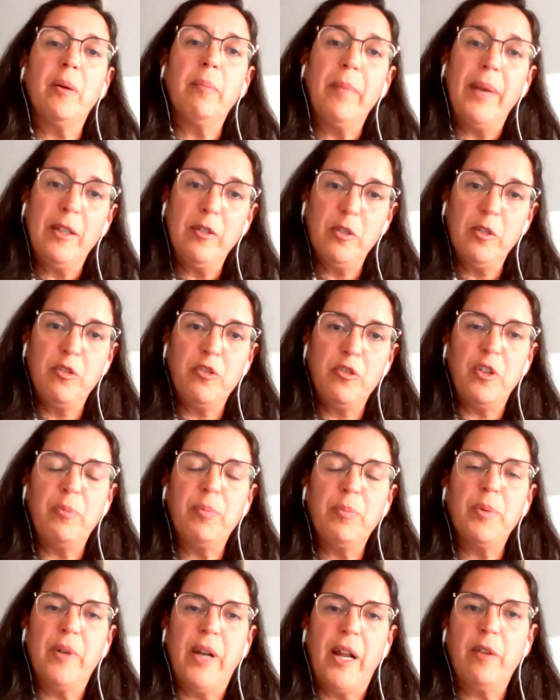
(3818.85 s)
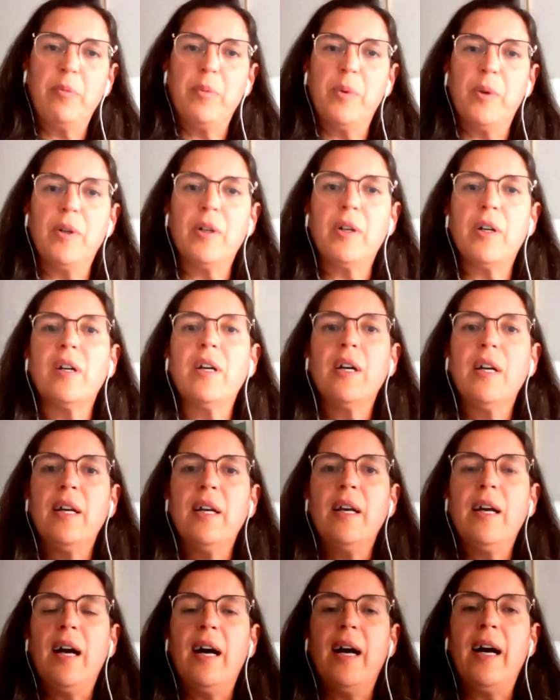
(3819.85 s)
a mentorship network
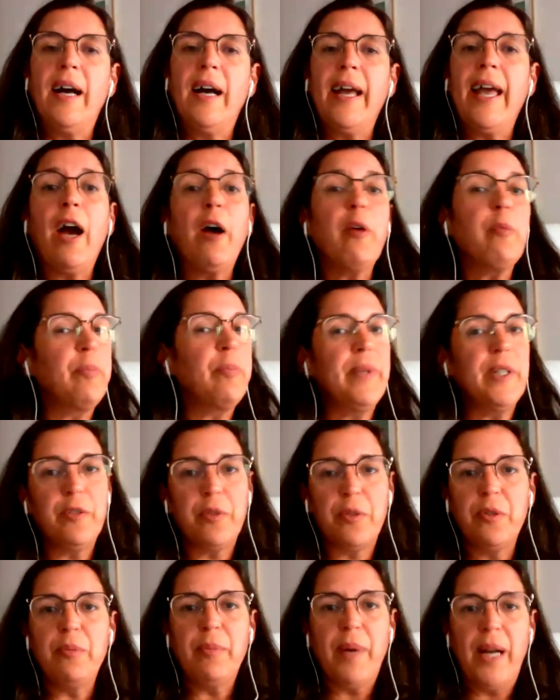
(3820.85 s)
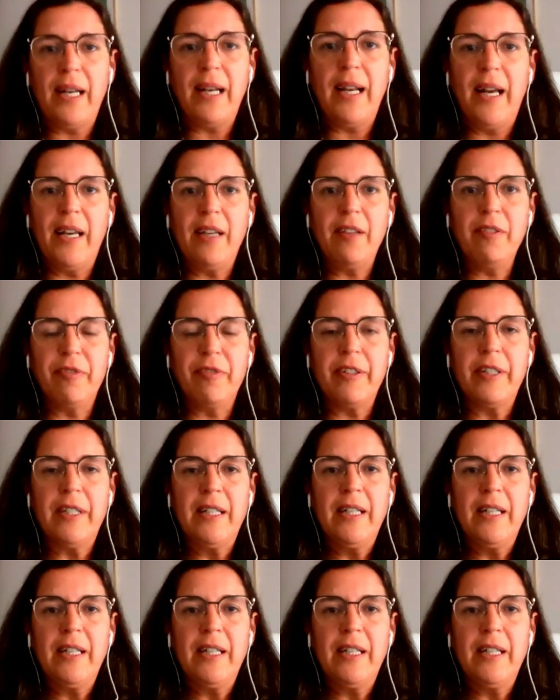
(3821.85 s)
helped me through my life.